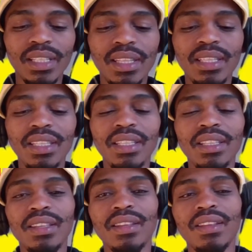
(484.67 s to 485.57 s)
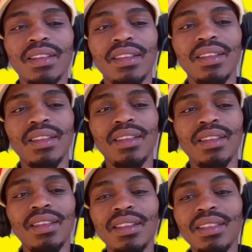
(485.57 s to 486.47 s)
the
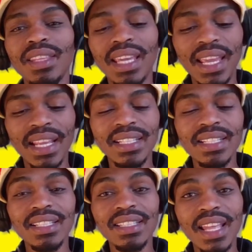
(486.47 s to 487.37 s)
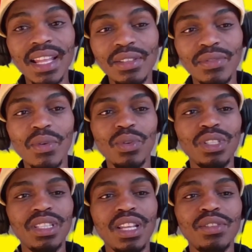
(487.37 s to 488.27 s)
the ANC stands for. It
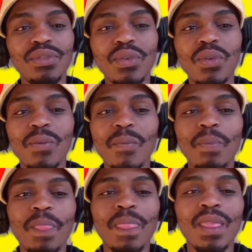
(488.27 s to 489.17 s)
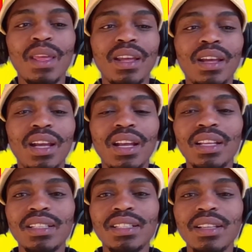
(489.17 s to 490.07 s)
stands for
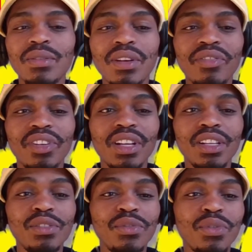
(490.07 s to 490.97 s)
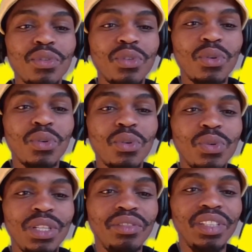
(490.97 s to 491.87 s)
South Africa is for those who
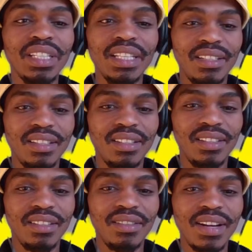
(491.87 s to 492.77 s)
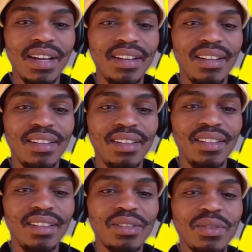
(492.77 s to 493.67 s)
live in it, right?
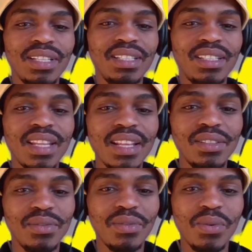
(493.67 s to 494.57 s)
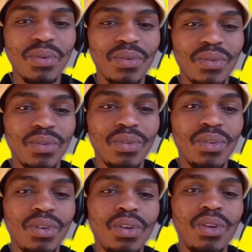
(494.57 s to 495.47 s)
That's what it stands for.
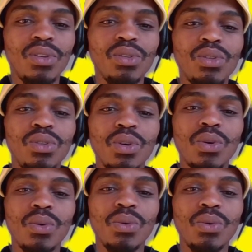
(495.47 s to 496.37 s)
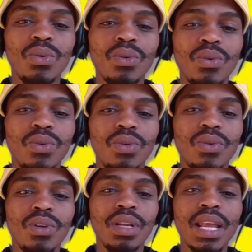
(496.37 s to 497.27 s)
So
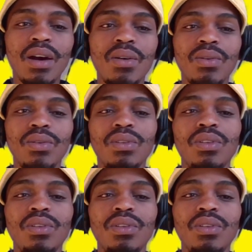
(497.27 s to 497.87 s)
now